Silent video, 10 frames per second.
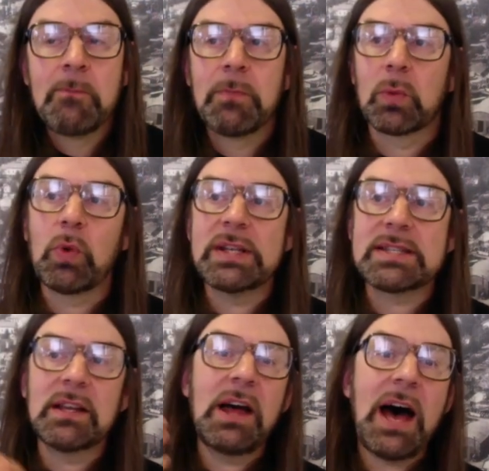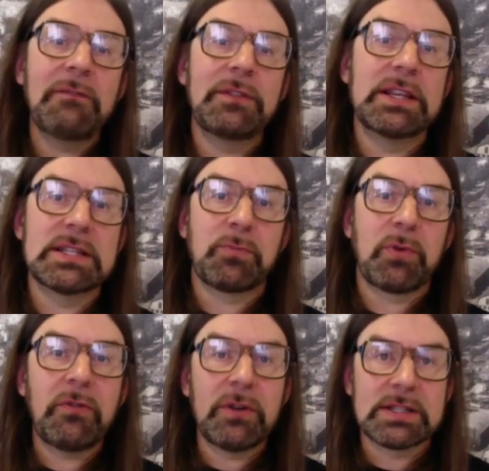But we still have these
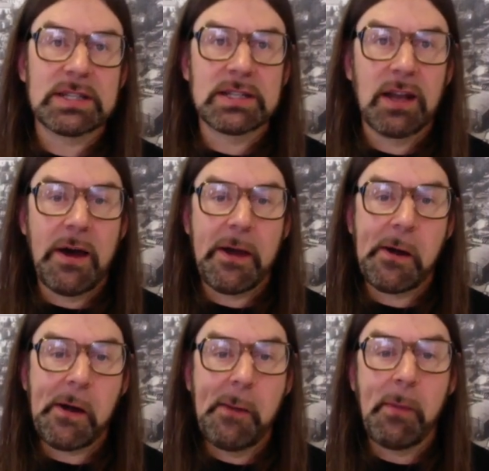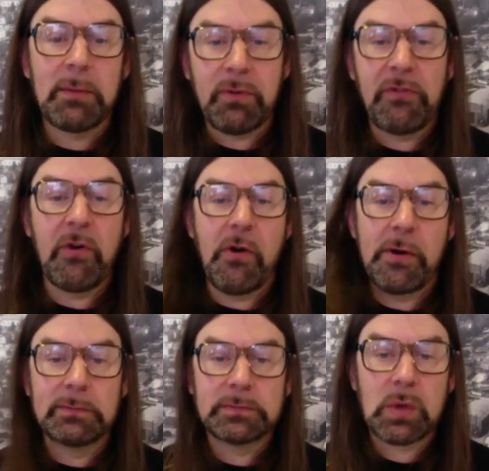preferences, like I might
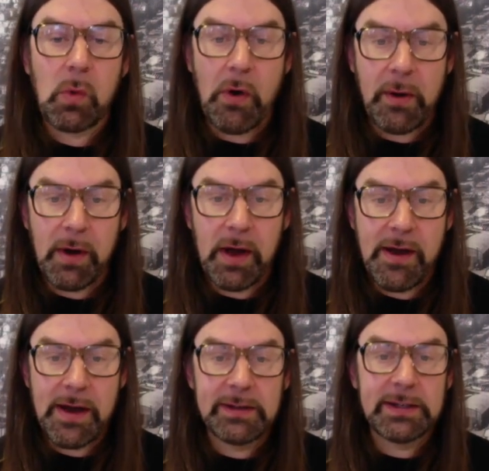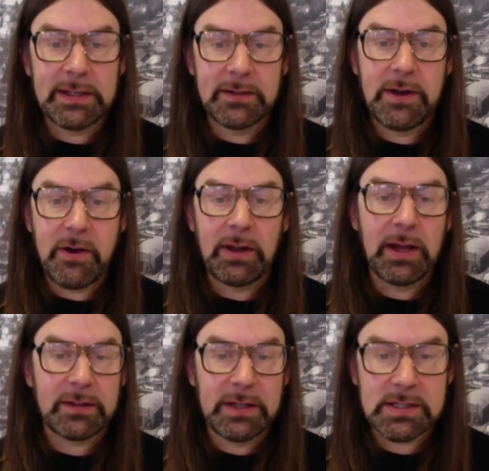prefer wearing my hair
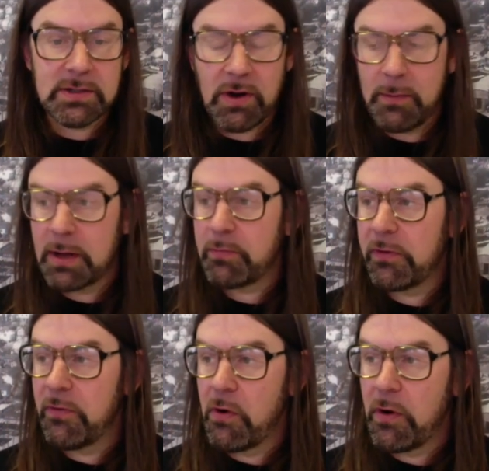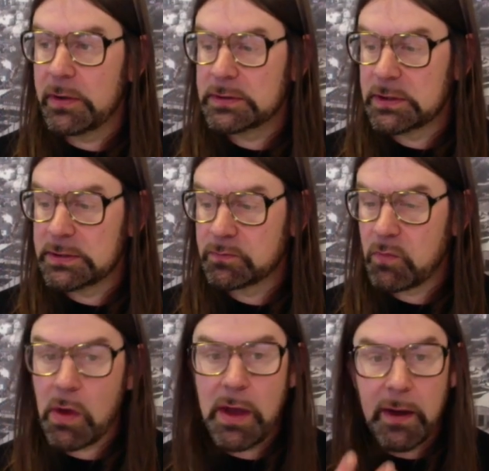like this, or I might prefer
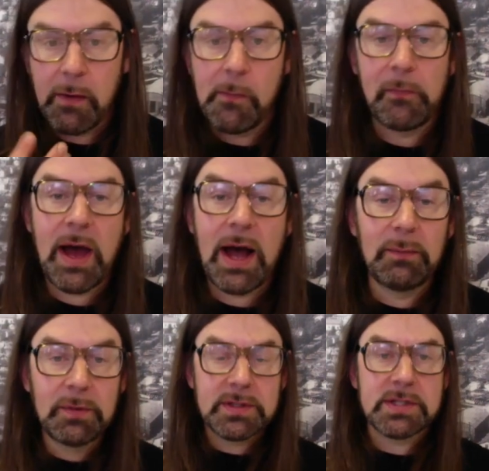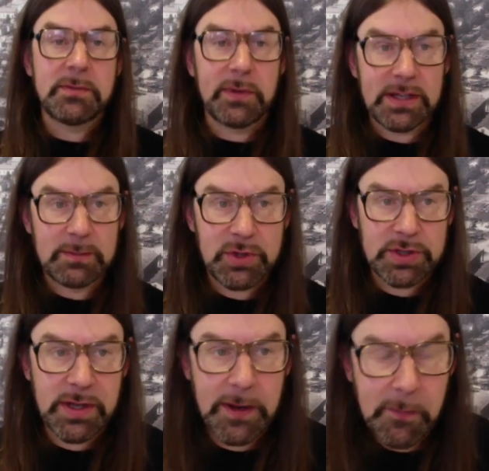eating almonds. So I'm
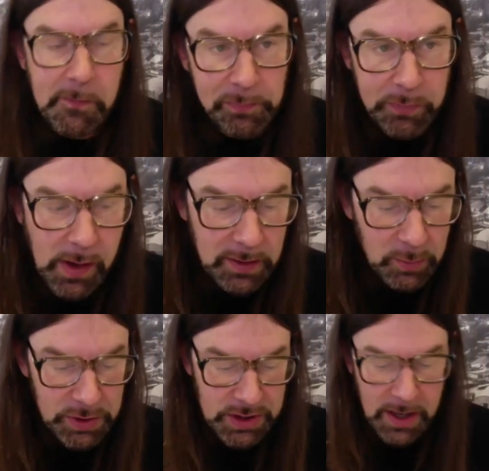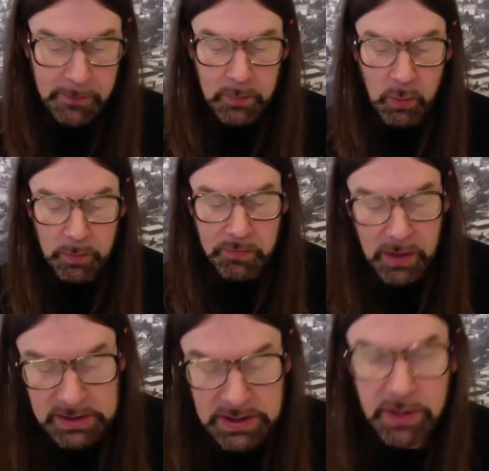just eating. I
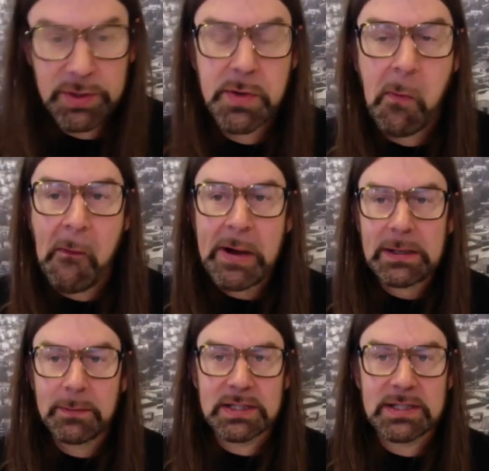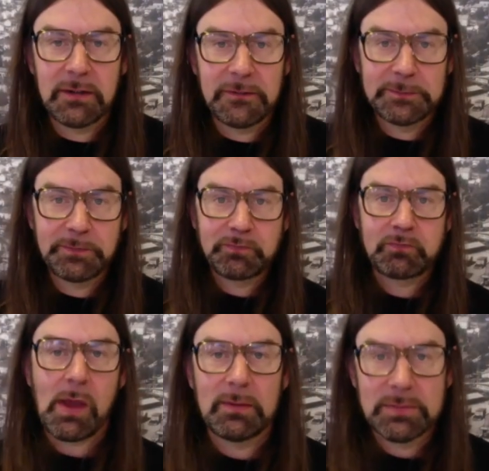excuse myself.
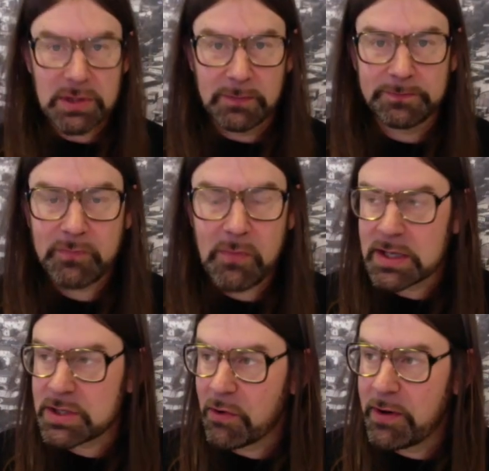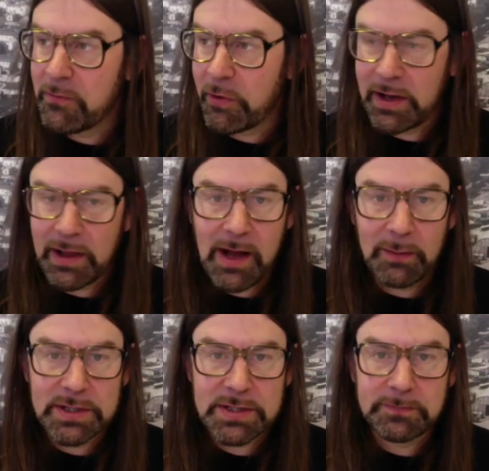So sorry for eating
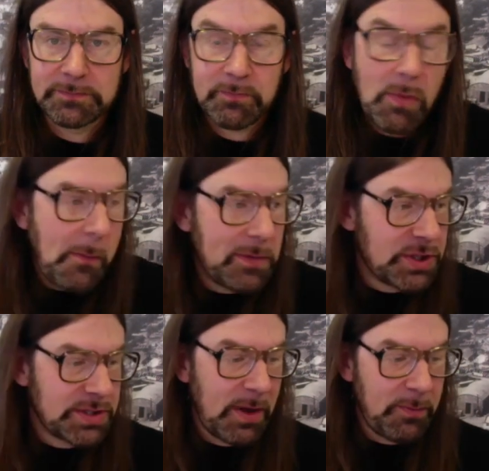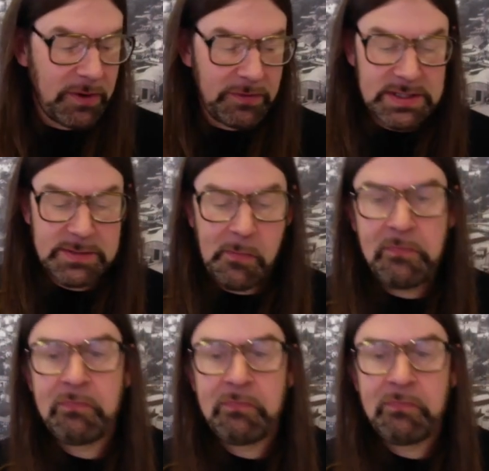almonds. Just my preference.